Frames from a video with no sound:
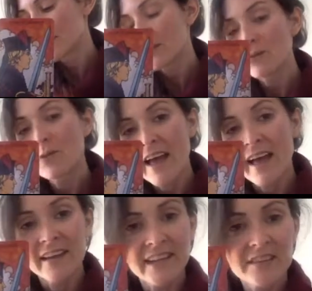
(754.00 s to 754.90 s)
be
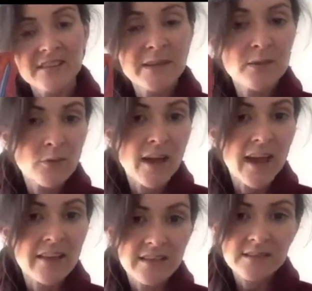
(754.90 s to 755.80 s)
aware. Yeah, just be
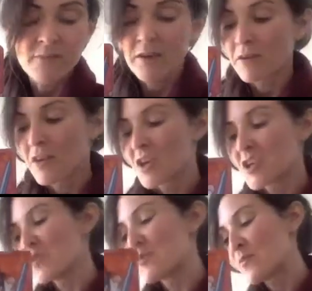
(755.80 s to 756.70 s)
aware this month.
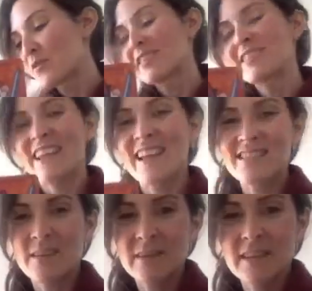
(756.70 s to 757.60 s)
You may want to say
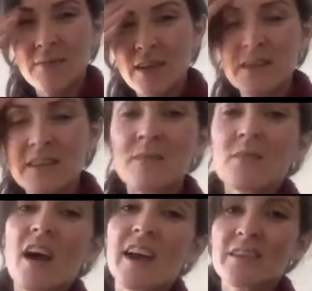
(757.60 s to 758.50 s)
something. There may be
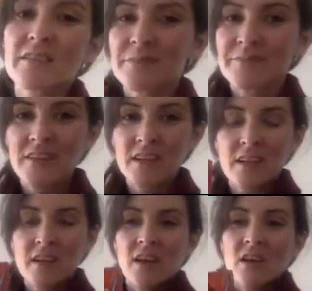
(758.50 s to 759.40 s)
some kind of
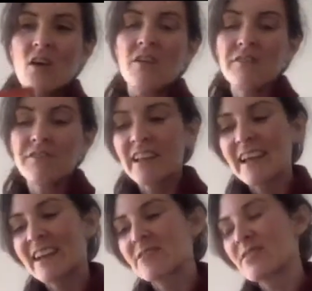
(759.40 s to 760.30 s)

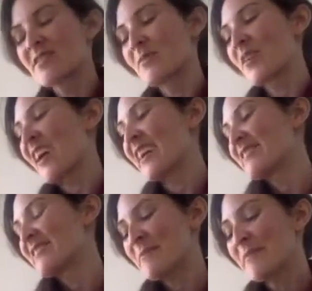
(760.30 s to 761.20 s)
conflict or some kind
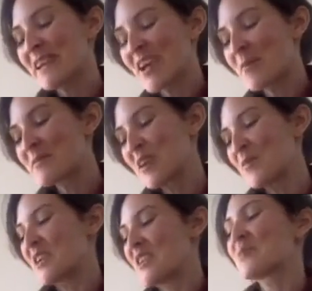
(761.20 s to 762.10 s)
of something comes
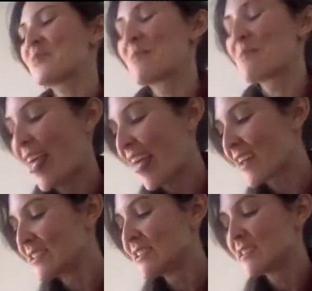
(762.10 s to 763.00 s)
up where you just want to,
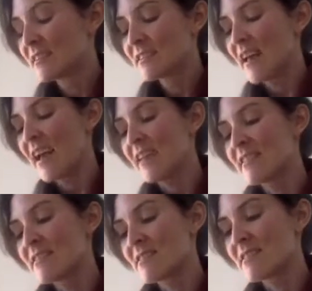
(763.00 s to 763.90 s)

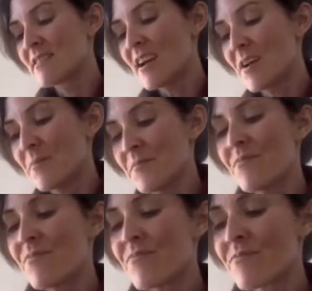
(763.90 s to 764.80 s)
and
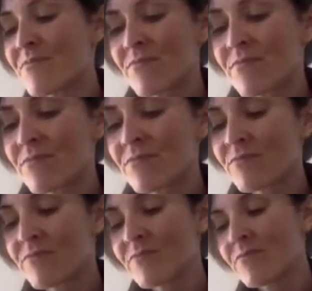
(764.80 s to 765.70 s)

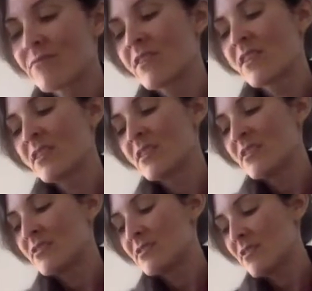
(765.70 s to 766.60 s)

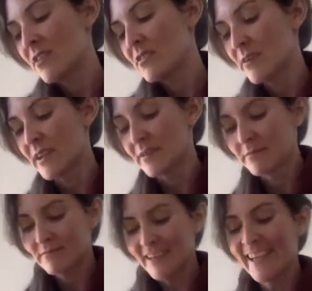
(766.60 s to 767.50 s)
don't do
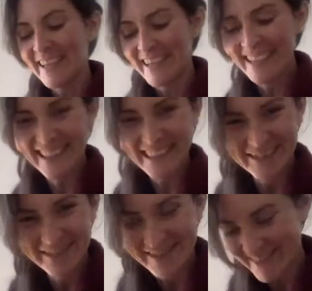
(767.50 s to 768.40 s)
it.
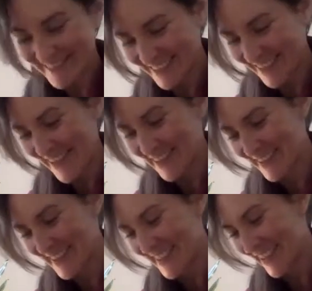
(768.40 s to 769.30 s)
Try
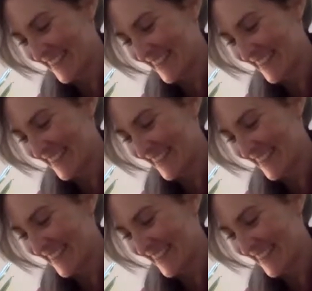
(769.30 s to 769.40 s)
not to do